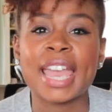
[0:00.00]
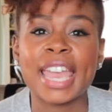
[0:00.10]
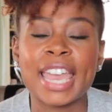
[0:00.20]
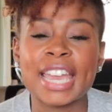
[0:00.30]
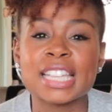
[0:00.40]

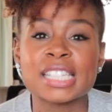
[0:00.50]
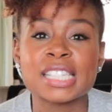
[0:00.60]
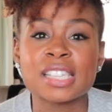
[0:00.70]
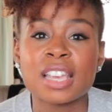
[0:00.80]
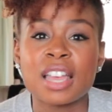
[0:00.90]

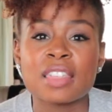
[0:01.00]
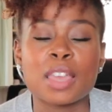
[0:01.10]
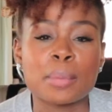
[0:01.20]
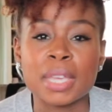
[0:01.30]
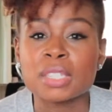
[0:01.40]
and
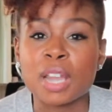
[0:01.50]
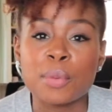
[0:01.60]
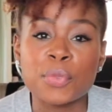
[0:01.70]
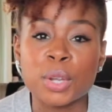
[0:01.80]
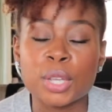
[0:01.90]
they mix it
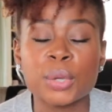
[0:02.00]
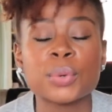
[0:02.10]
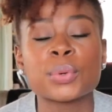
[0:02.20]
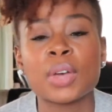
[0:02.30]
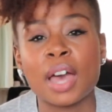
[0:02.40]
up for
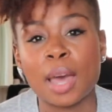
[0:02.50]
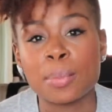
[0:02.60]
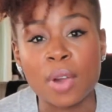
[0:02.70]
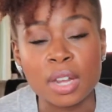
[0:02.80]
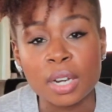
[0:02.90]
you. I
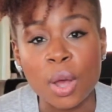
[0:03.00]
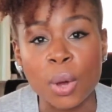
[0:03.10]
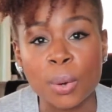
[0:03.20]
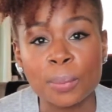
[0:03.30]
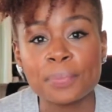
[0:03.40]
brought it
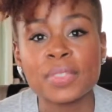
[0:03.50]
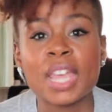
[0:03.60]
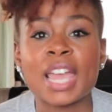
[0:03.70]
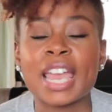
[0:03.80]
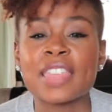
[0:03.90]
home,
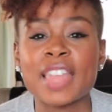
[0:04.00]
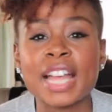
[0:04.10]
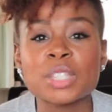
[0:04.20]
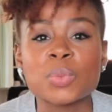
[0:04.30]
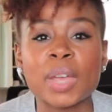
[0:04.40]
and
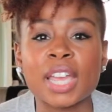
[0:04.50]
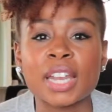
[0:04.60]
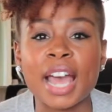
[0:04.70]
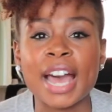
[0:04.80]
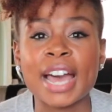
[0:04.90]
that's
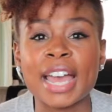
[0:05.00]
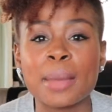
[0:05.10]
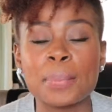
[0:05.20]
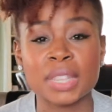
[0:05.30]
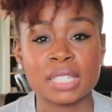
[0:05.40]
when
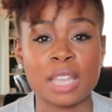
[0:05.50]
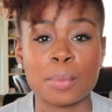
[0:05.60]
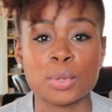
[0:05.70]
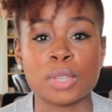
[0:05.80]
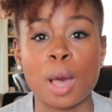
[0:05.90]
I put the
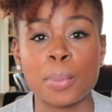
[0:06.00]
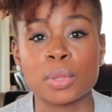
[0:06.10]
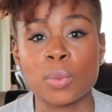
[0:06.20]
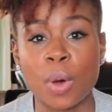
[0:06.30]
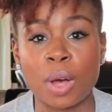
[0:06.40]
samples up on
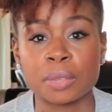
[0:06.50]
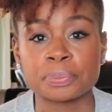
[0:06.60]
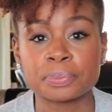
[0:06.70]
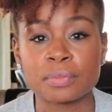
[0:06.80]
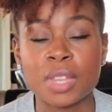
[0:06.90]
the wall.
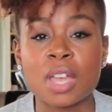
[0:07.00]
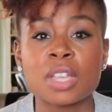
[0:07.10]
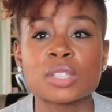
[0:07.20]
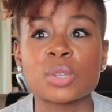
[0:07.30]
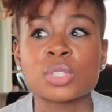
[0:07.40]

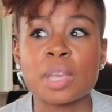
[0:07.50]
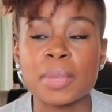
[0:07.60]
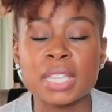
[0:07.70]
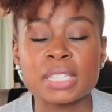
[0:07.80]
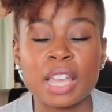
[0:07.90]
So some
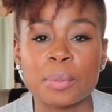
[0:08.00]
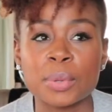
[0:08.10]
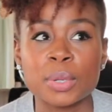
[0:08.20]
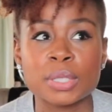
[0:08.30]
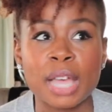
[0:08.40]
of the
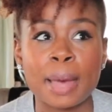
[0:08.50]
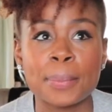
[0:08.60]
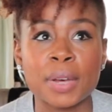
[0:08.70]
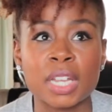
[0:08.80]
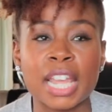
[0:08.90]
samples I
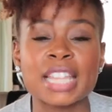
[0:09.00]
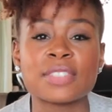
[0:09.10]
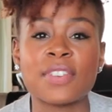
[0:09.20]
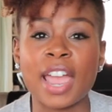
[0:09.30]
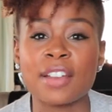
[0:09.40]
put
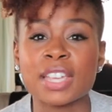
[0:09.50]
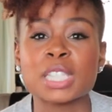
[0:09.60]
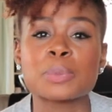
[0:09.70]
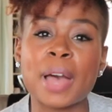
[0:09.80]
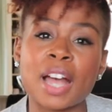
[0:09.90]
in varying
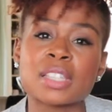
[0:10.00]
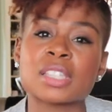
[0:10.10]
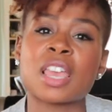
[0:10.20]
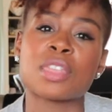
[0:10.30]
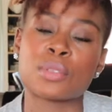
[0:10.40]
spots
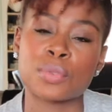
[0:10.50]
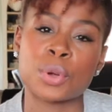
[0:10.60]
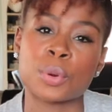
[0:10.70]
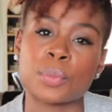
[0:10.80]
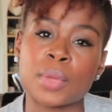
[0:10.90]
in the
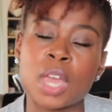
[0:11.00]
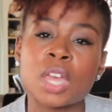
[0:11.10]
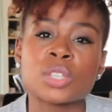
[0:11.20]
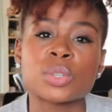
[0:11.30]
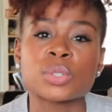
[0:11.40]
room.
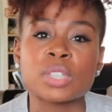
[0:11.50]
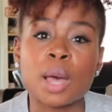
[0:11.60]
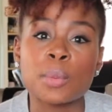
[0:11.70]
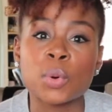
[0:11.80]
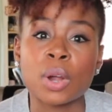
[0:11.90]
So
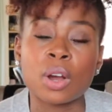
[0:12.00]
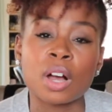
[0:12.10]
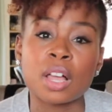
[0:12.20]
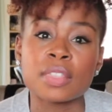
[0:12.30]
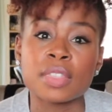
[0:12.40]
some were
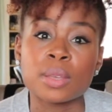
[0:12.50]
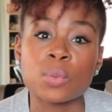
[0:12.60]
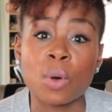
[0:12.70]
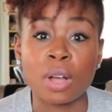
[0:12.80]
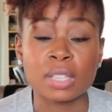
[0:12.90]
on the
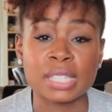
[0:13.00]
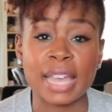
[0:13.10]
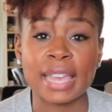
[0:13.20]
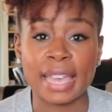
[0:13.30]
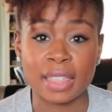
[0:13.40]
walls
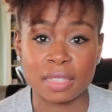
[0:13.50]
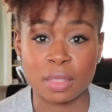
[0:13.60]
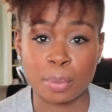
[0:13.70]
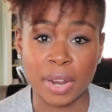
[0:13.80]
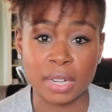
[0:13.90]
that get
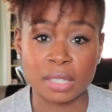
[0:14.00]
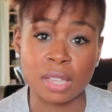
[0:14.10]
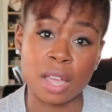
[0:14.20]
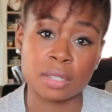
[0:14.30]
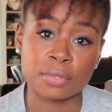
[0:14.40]
the brightest
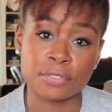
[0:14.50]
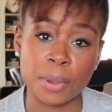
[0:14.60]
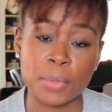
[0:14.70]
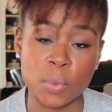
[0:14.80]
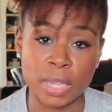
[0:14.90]
sun
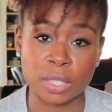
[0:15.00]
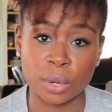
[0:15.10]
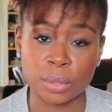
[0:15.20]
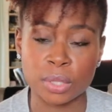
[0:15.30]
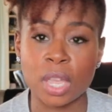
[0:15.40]
from the
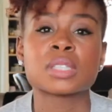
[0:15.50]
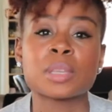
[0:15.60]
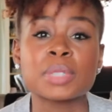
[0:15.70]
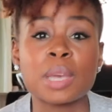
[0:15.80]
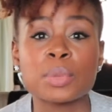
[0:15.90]
windows.
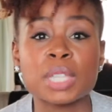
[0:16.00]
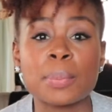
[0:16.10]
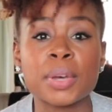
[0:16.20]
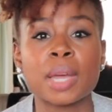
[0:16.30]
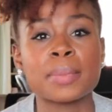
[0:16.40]
Some samples I
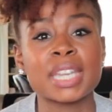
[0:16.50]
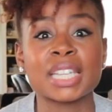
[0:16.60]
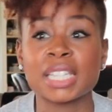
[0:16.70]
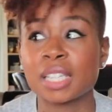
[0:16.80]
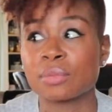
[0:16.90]
put
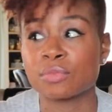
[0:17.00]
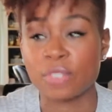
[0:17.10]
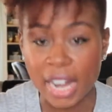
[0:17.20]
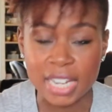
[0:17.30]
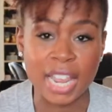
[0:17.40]
immediately
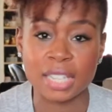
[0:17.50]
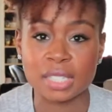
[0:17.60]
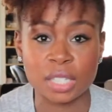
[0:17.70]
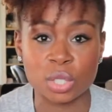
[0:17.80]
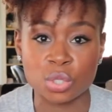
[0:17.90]
right
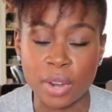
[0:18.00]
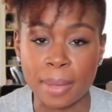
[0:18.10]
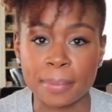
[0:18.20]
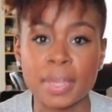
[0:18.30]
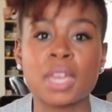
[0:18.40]
next to the
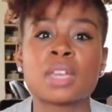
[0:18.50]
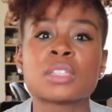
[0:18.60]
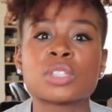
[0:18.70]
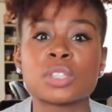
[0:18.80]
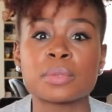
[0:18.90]
trim
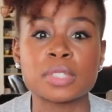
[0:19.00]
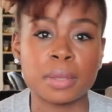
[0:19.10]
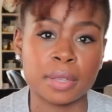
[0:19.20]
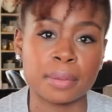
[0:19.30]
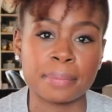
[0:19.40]

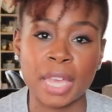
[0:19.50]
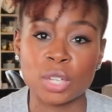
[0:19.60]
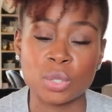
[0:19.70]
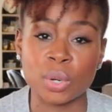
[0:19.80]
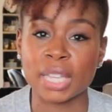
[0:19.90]
to make
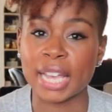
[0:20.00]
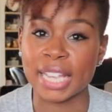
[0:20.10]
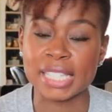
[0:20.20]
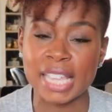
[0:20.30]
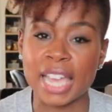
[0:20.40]
sure, like
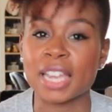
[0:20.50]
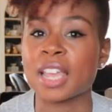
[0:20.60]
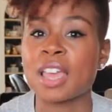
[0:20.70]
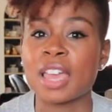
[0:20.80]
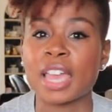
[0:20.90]
I said,
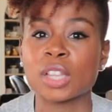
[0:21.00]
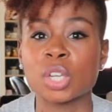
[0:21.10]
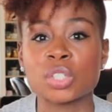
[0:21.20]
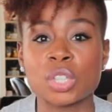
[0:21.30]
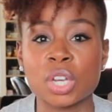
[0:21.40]
it
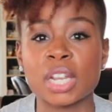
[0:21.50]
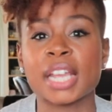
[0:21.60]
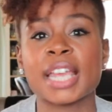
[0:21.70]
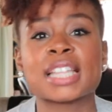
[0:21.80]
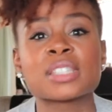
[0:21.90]
looks good
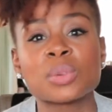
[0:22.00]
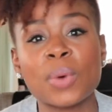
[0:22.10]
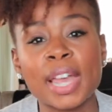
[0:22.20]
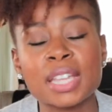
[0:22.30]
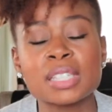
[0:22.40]
against the
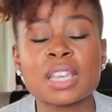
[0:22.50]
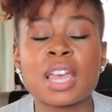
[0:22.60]
white.